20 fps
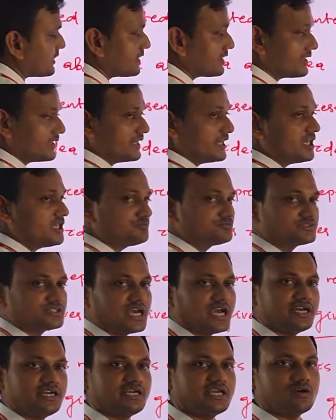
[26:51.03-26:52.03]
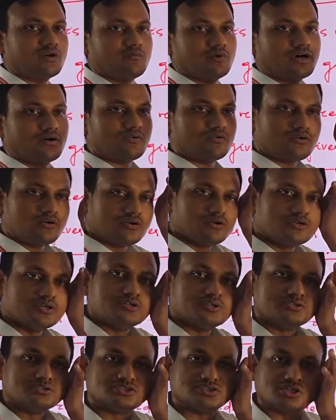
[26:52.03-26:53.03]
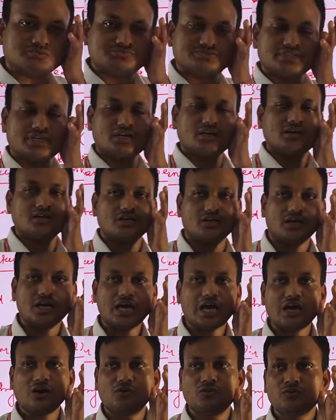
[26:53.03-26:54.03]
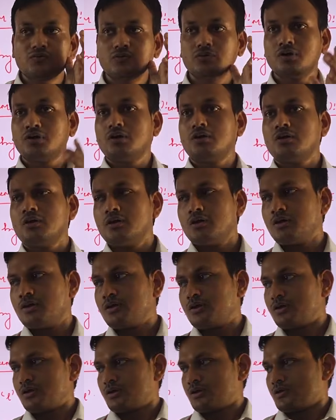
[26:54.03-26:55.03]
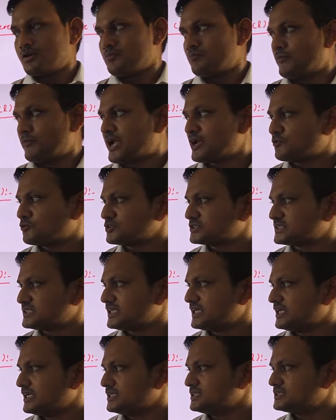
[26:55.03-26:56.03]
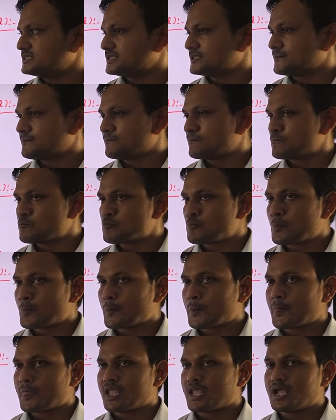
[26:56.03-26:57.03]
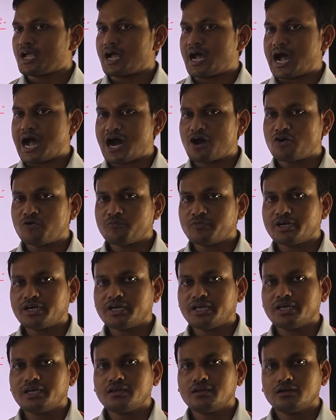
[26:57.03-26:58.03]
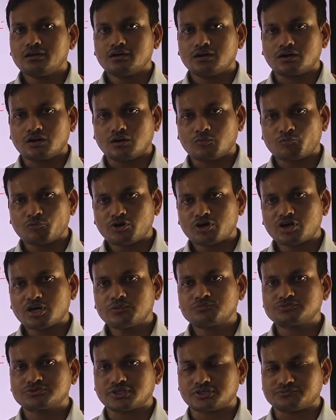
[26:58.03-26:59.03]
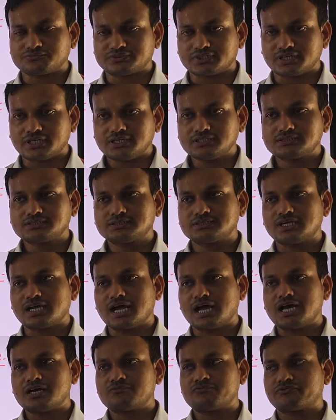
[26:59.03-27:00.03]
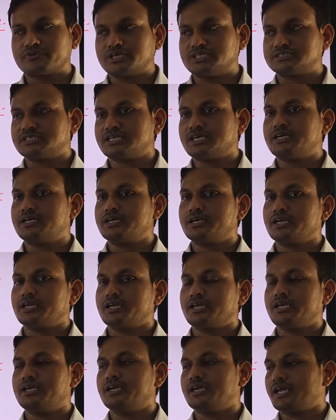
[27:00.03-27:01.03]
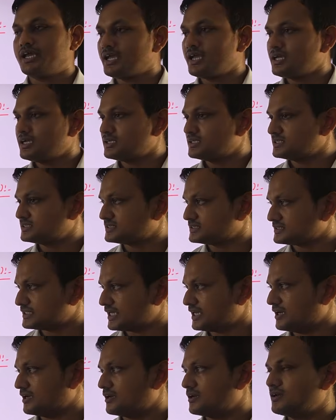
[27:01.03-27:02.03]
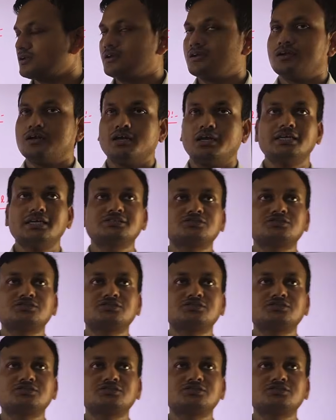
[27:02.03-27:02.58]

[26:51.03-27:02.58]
Gives idea about subcell. Now, my question is, how many number of subcells are present in a cell? Let's